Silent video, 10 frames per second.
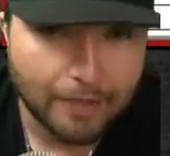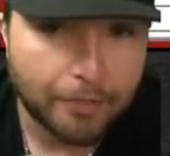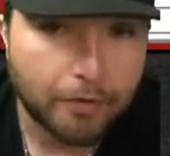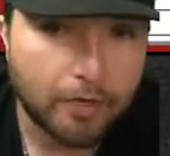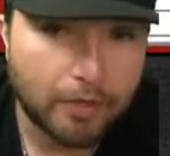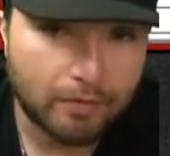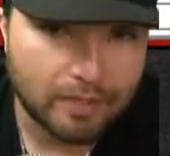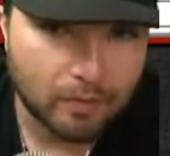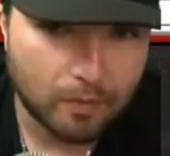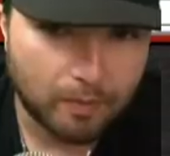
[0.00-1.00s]
33
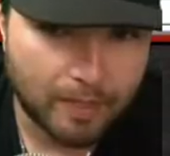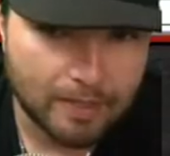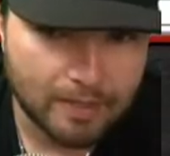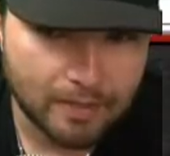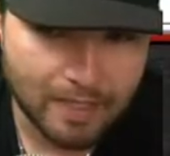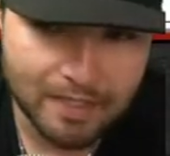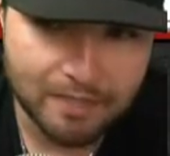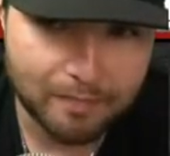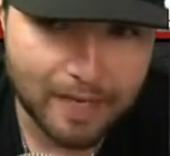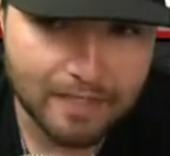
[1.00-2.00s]
stolen bases. So that's
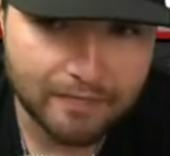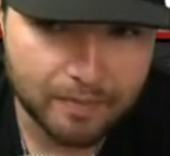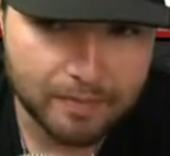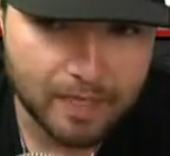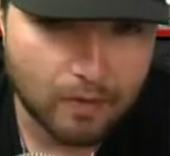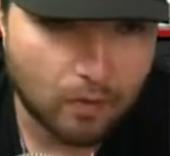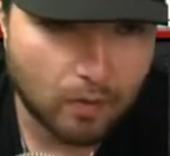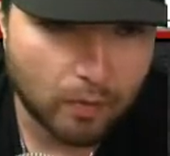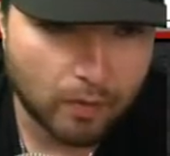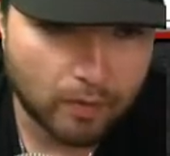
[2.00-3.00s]
just massive upside all
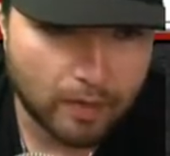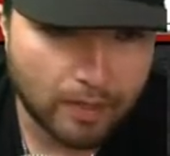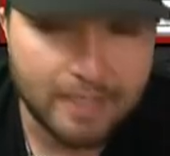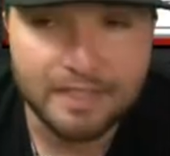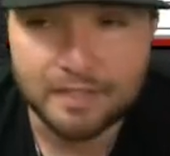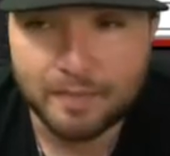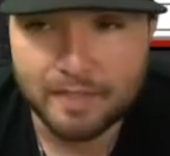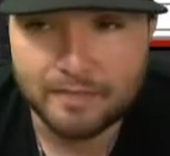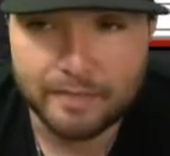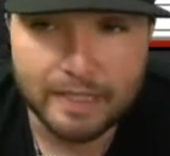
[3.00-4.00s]
the way around. Now, he's
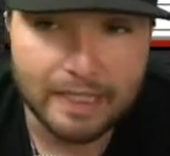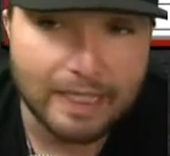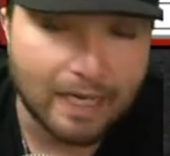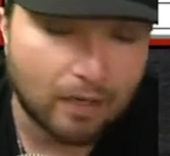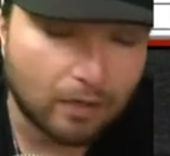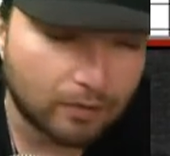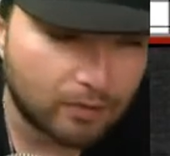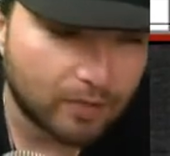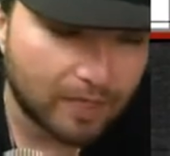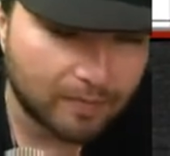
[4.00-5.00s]
expensive, but he got hurt
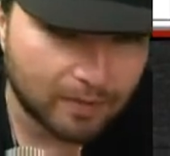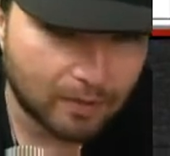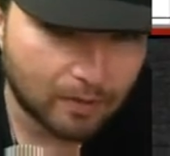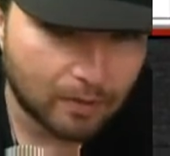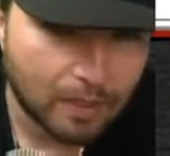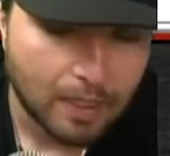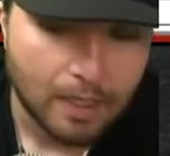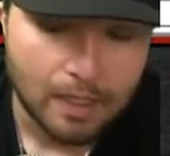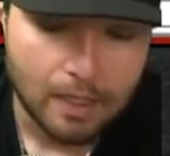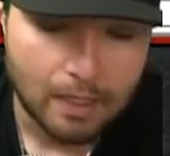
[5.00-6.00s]
2 games ago.
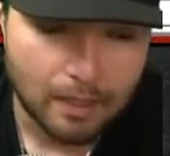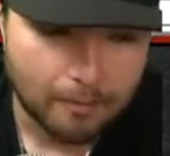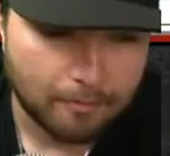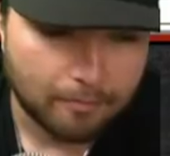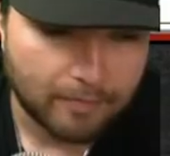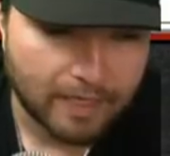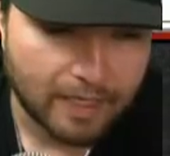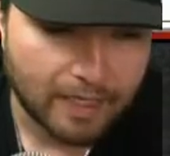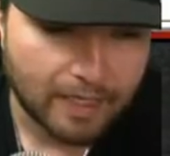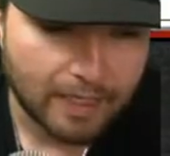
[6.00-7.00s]

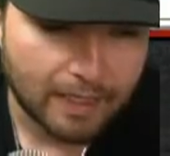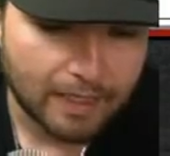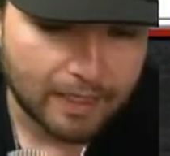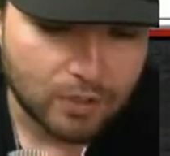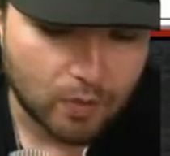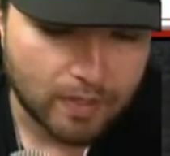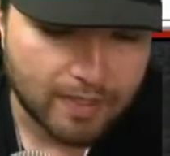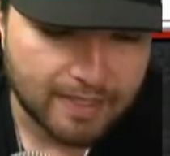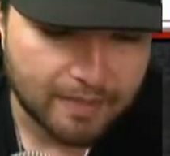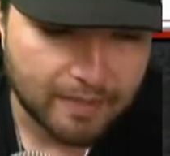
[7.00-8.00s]
He joined the
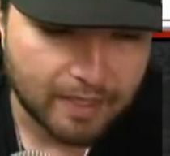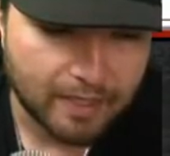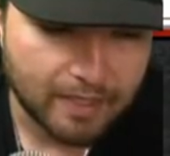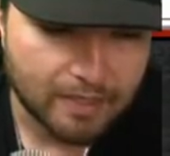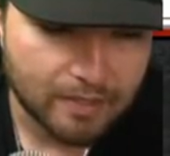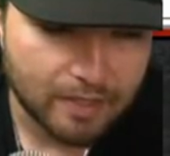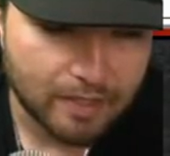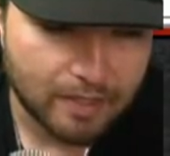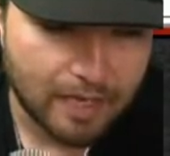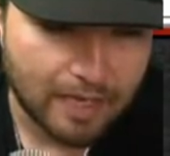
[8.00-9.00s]
team again
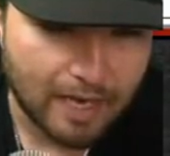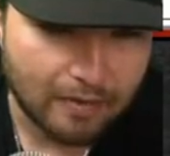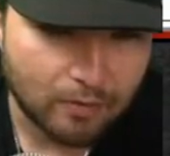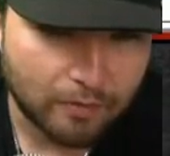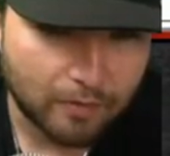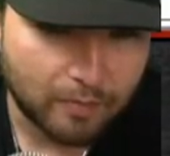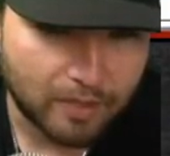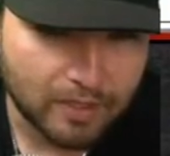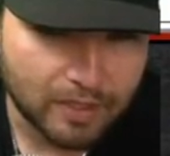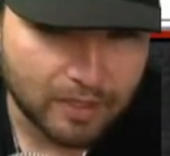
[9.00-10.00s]
yesterday. I don't know if he
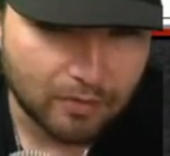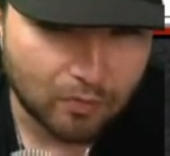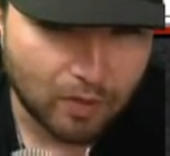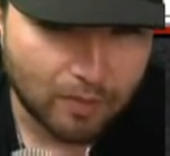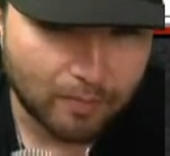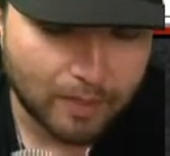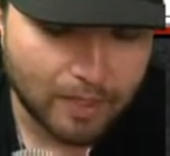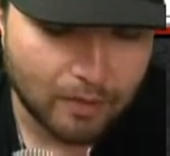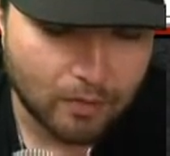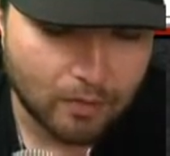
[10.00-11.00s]
pinch hit or what, but
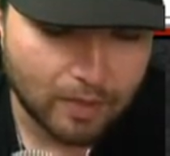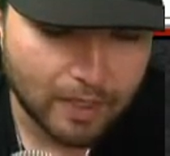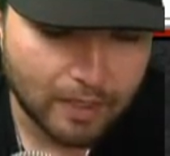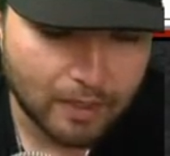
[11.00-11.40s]
I know that